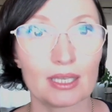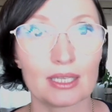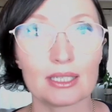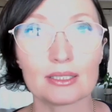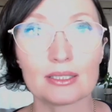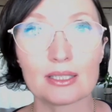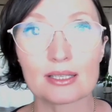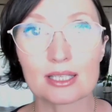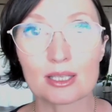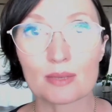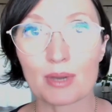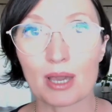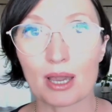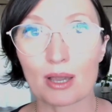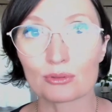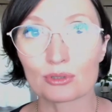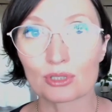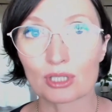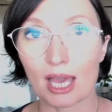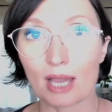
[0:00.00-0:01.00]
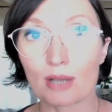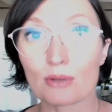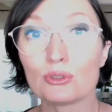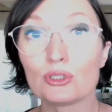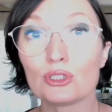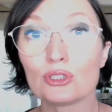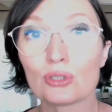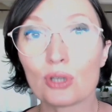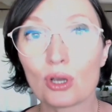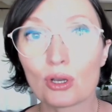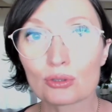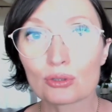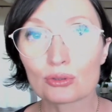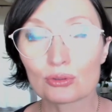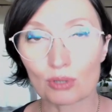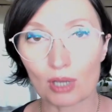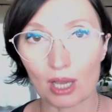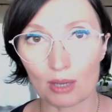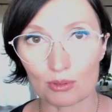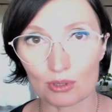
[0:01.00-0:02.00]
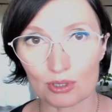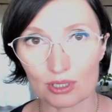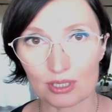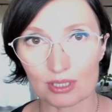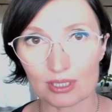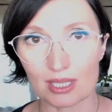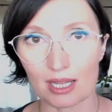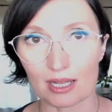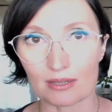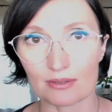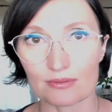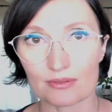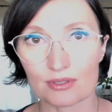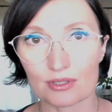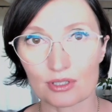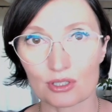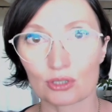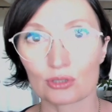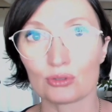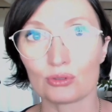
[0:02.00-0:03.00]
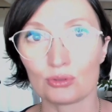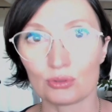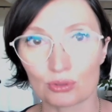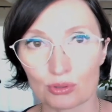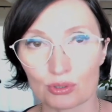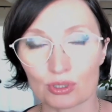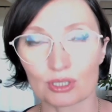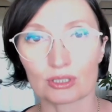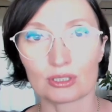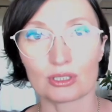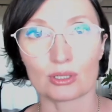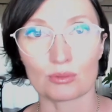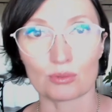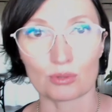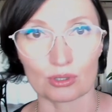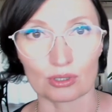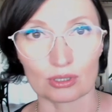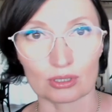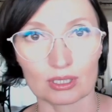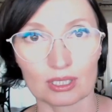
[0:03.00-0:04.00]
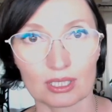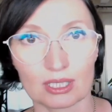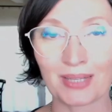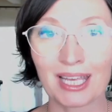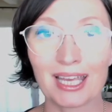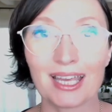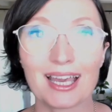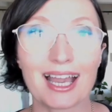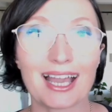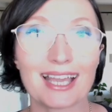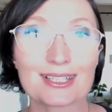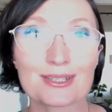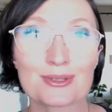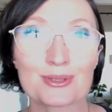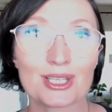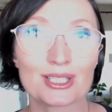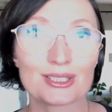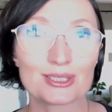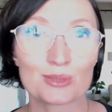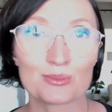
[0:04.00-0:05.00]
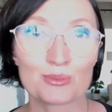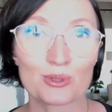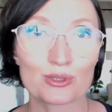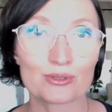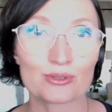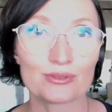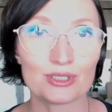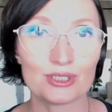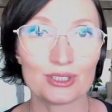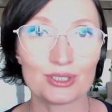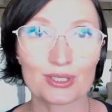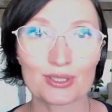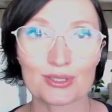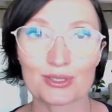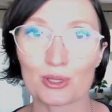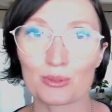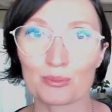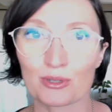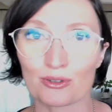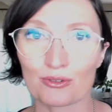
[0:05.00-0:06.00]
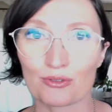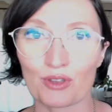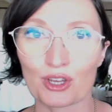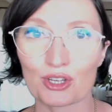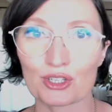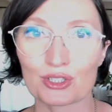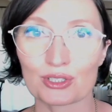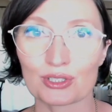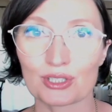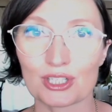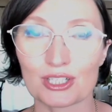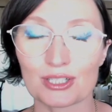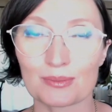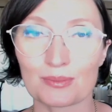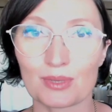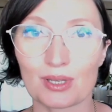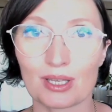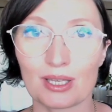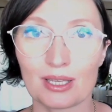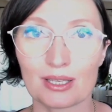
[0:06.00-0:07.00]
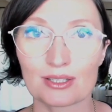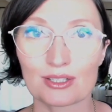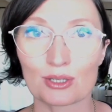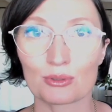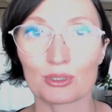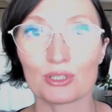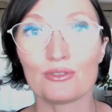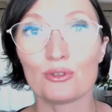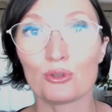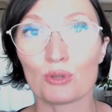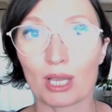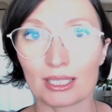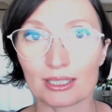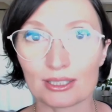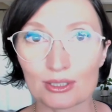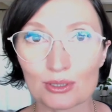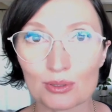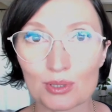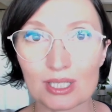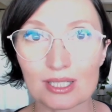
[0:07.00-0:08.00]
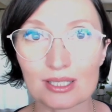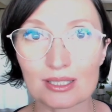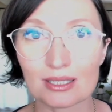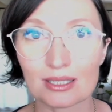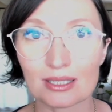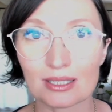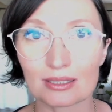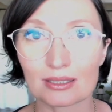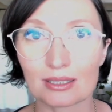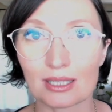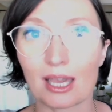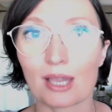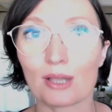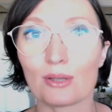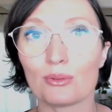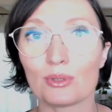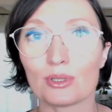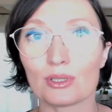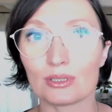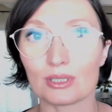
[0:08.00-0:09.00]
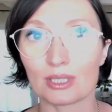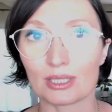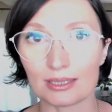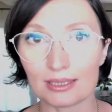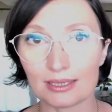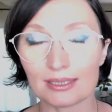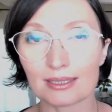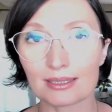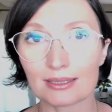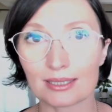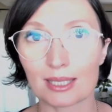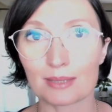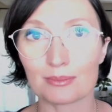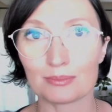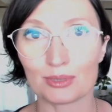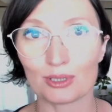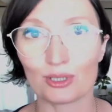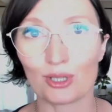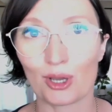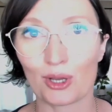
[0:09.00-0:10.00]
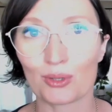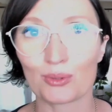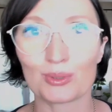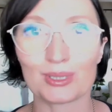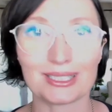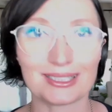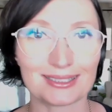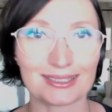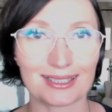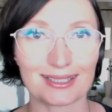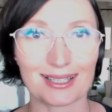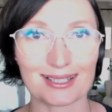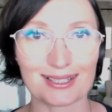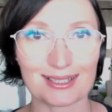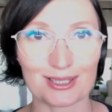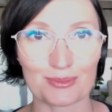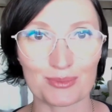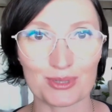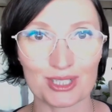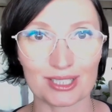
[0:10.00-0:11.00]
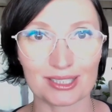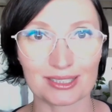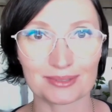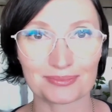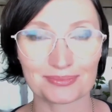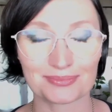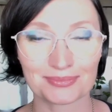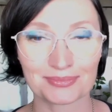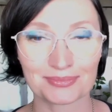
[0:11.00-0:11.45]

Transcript: It is about how we talk to ourselves during the work. I created more videos on perfectionism, so if you are interested, I will link them below in the description.